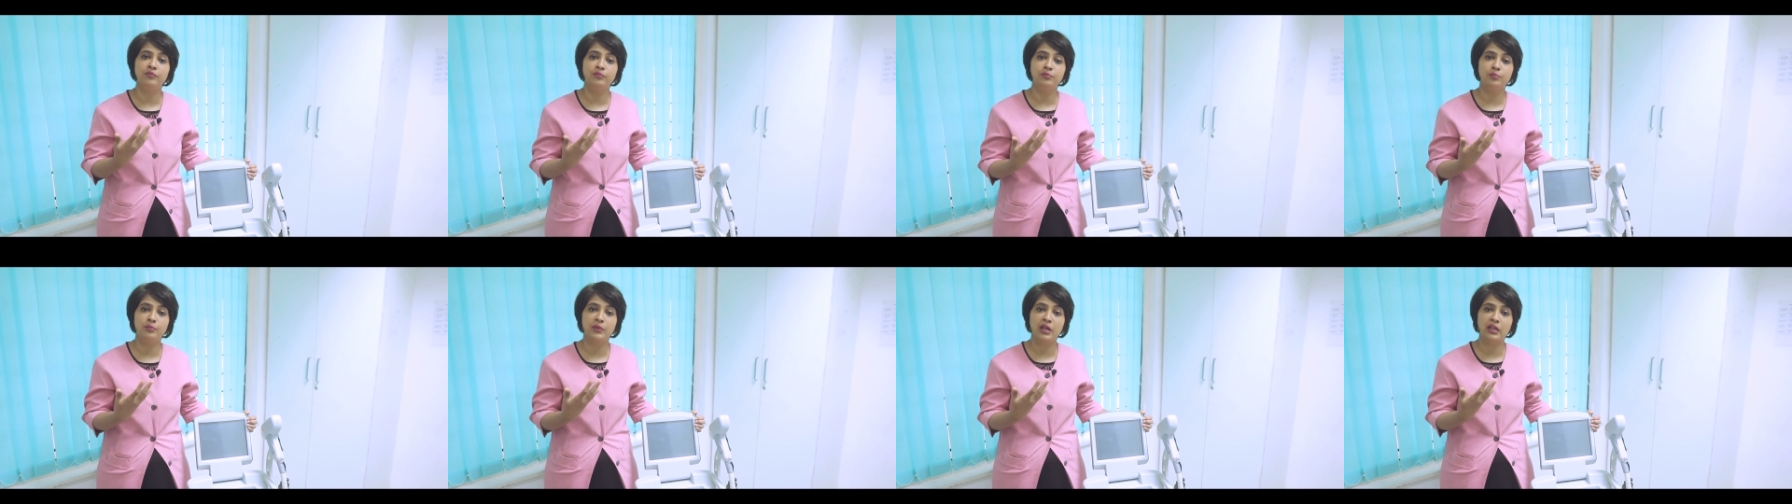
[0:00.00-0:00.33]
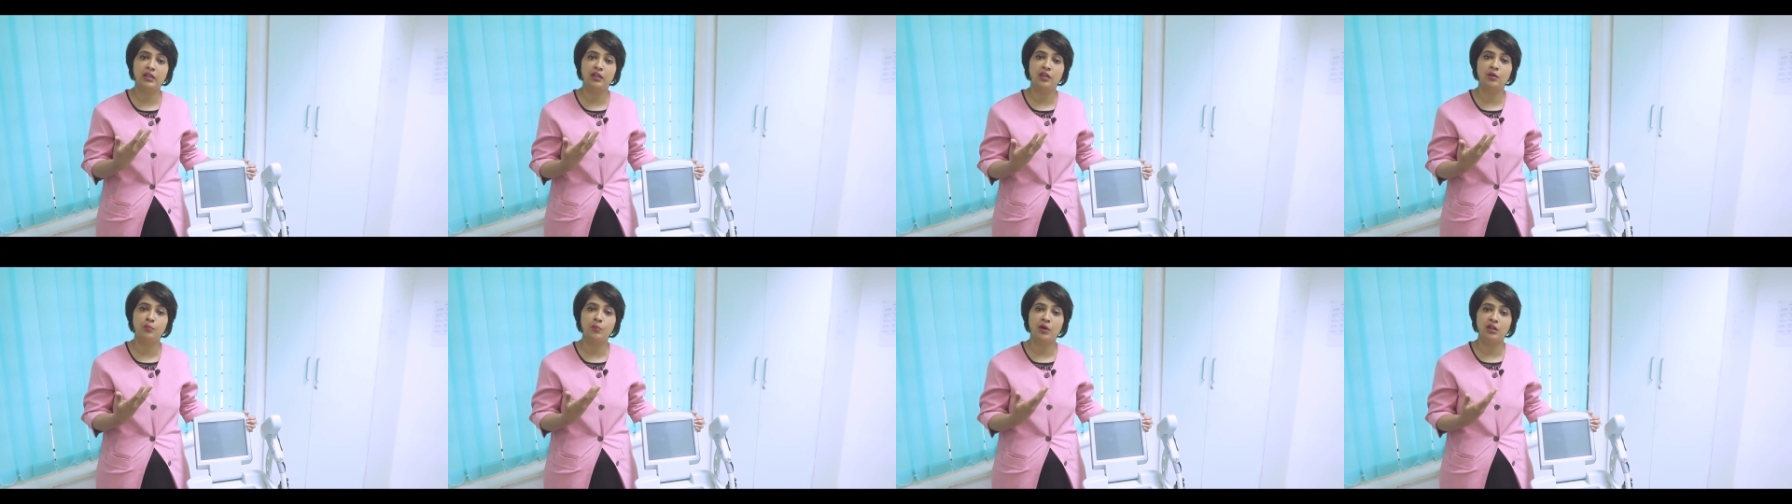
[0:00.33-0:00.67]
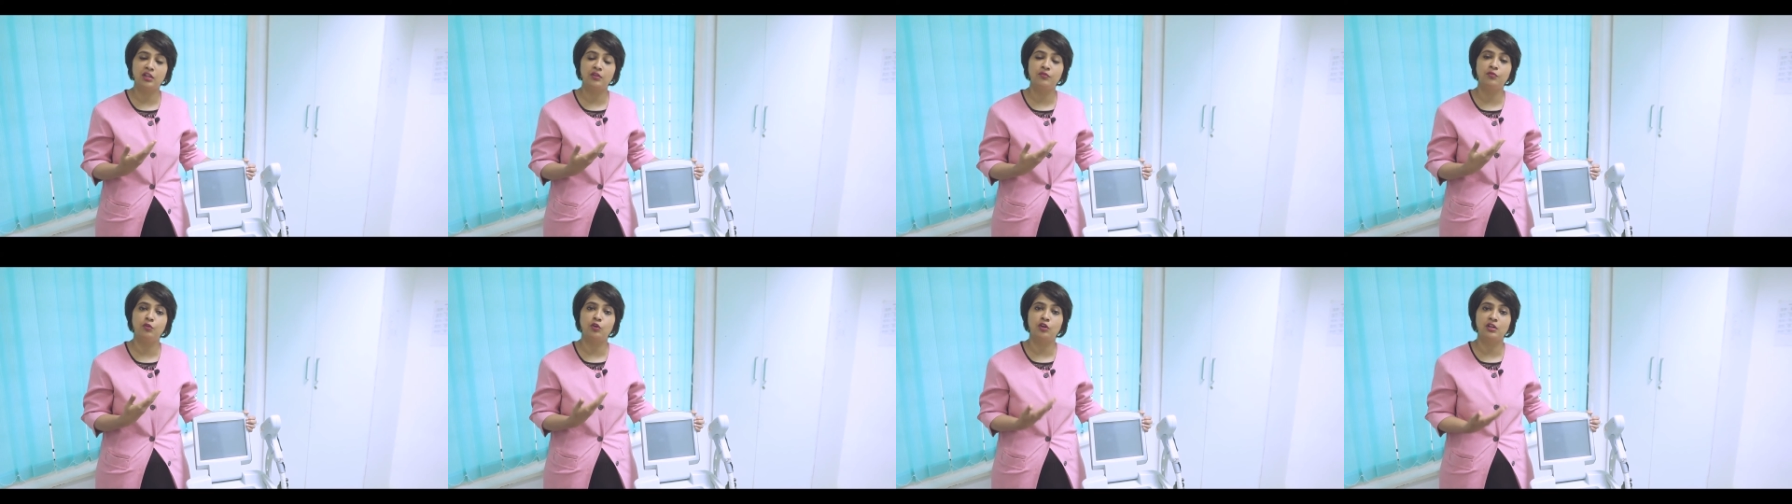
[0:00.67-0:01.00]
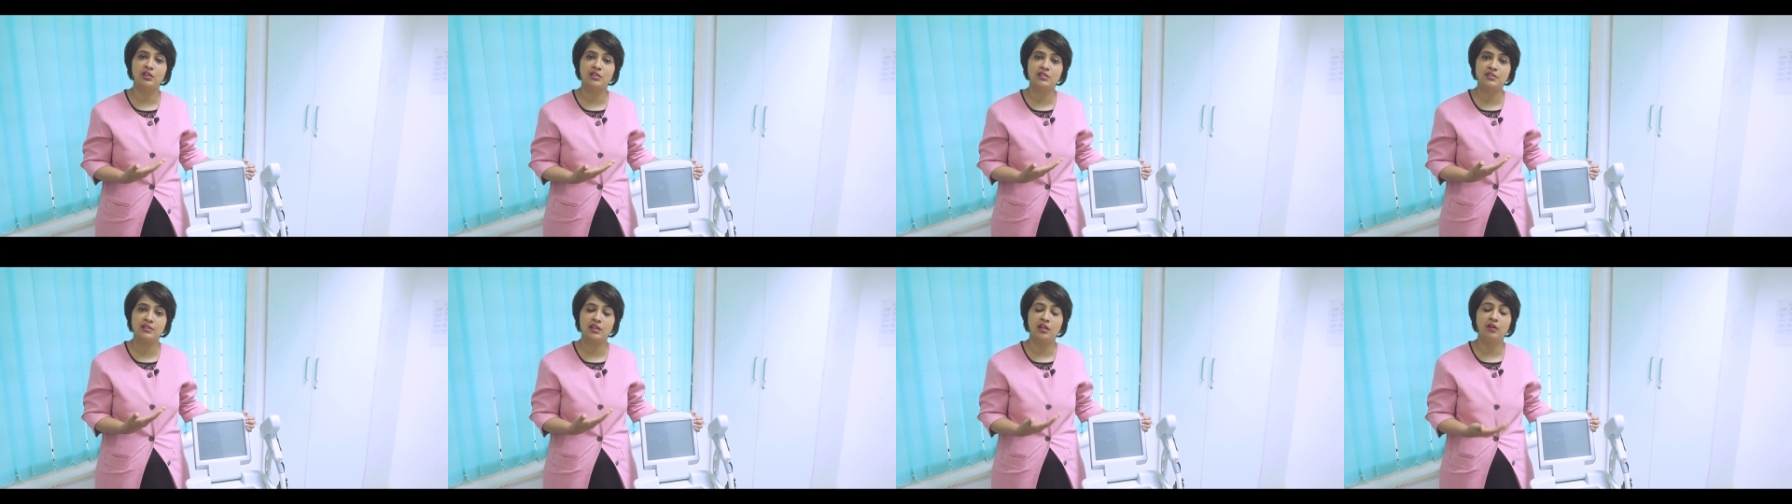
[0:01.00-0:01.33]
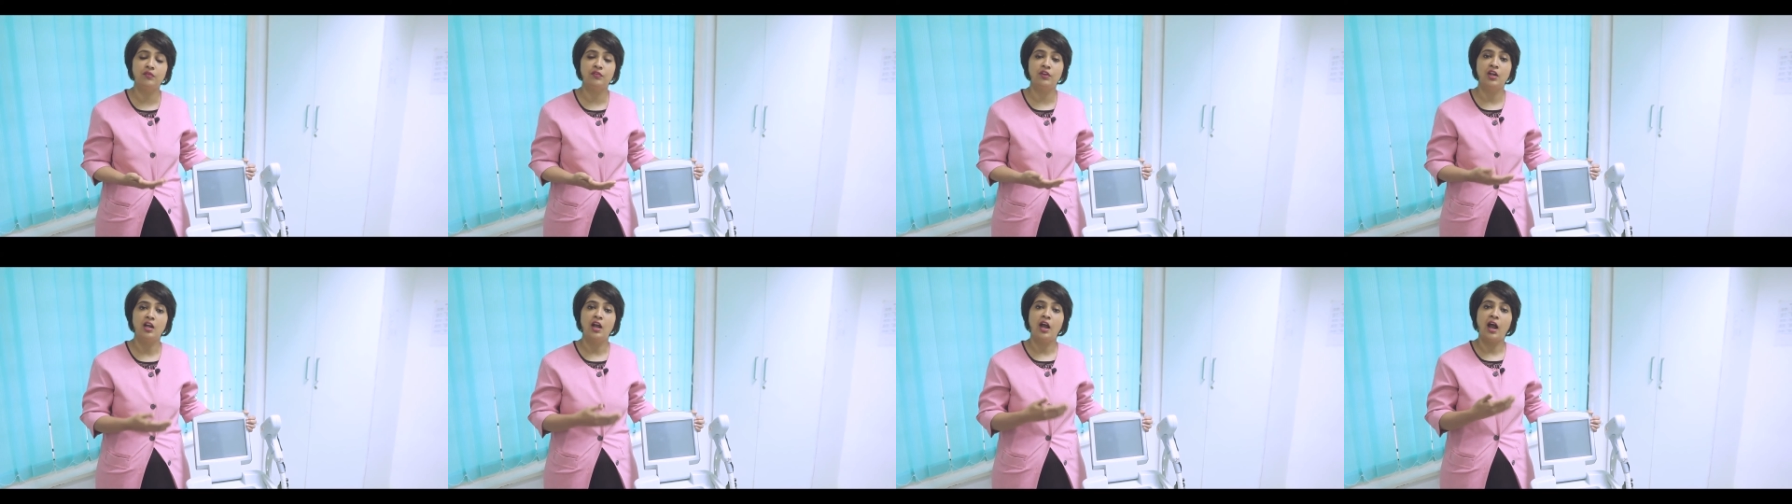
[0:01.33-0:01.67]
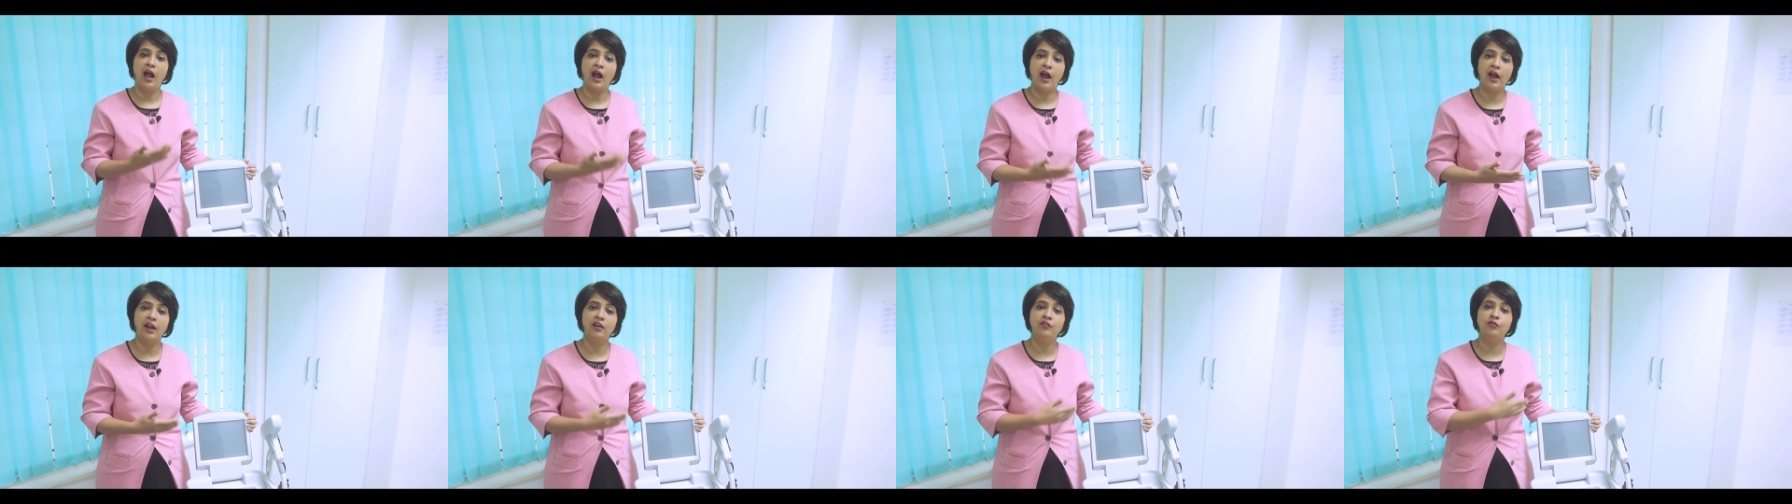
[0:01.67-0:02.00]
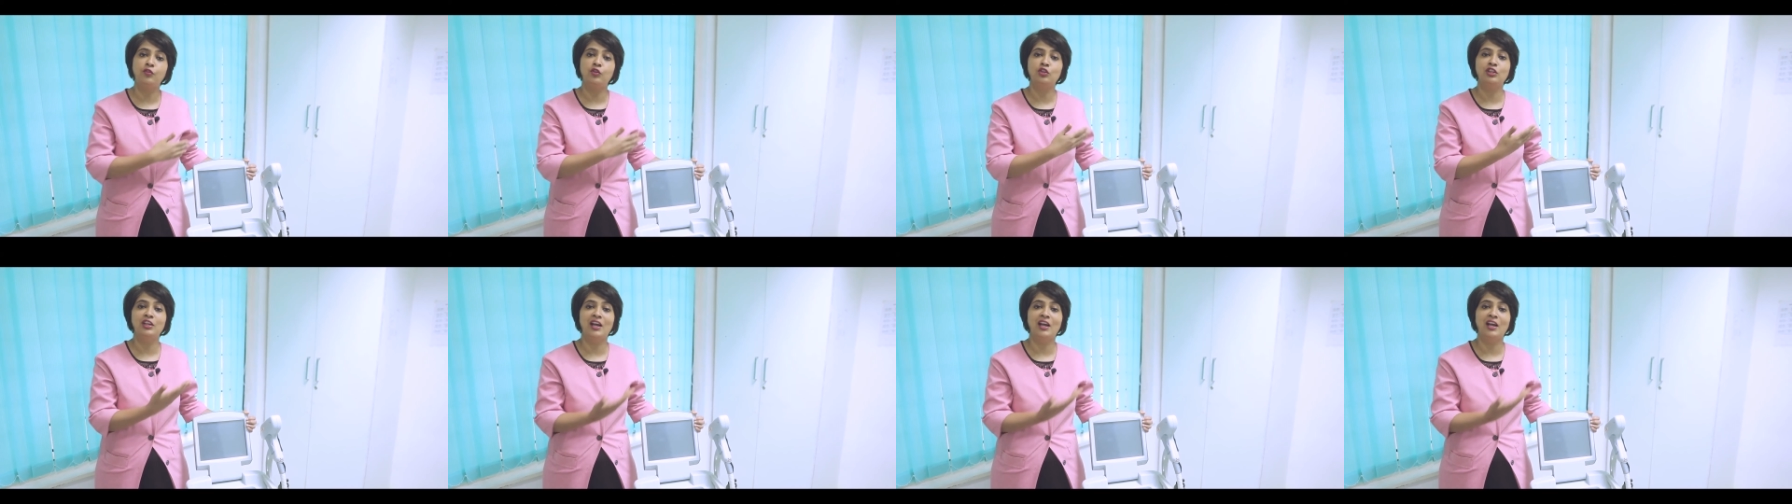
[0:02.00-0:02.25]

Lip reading: making money for itself and for